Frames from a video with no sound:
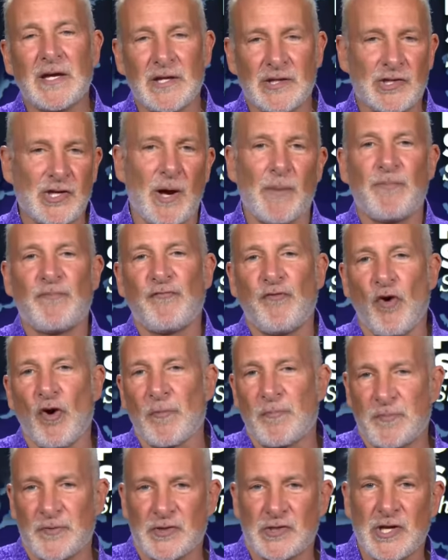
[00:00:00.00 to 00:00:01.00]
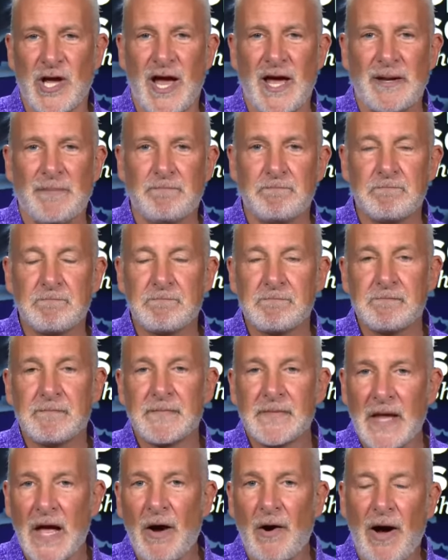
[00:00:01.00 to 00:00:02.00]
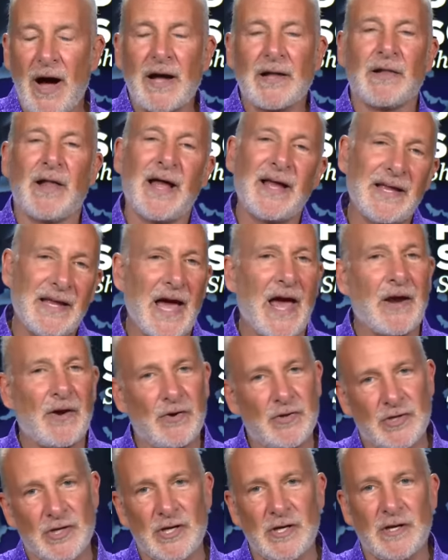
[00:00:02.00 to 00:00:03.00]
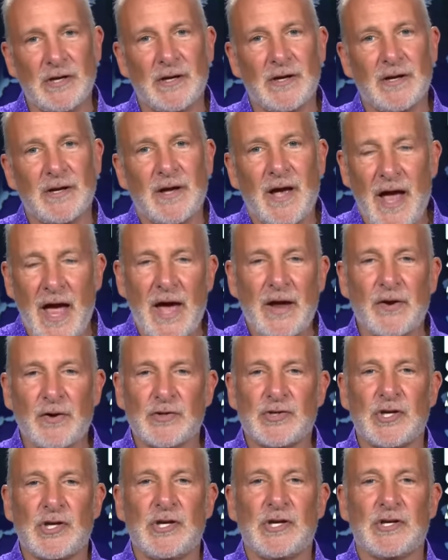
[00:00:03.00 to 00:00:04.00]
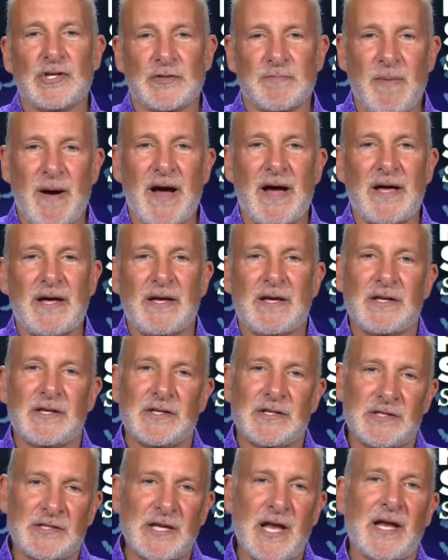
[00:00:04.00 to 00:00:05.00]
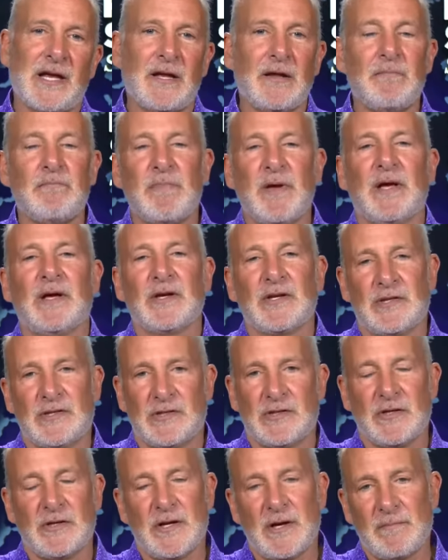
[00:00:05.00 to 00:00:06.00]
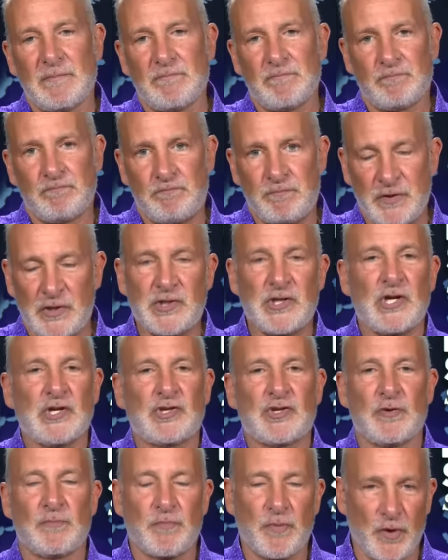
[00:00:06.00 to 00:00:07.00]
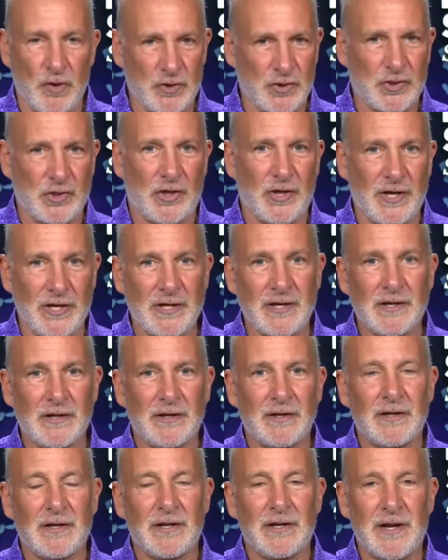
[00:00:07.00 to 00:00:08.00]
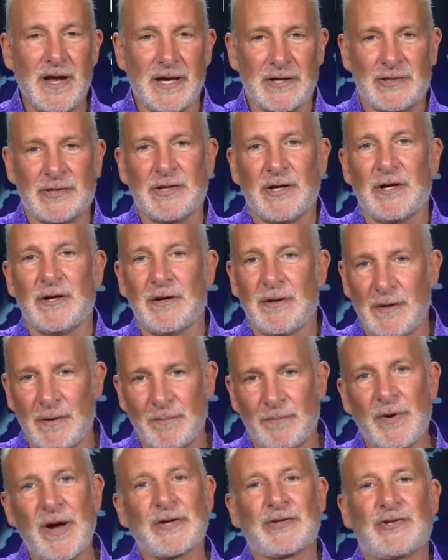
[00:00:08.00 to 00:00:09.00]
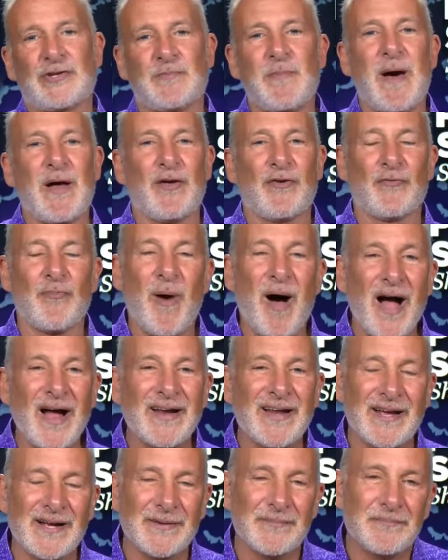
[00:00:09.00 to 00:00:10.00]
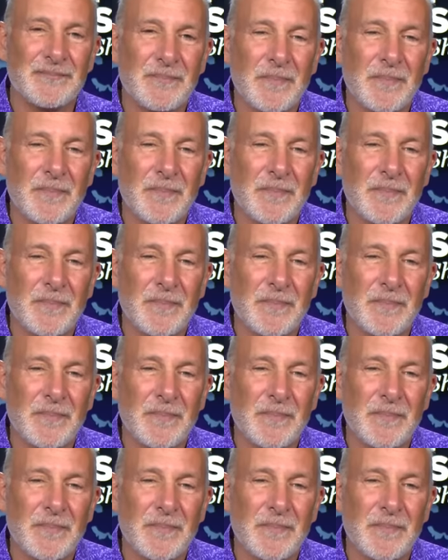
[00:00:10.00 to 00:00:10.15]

It's up 4%. Now, I like energy. Energy is my second biggest position personally, next to precious metals mining.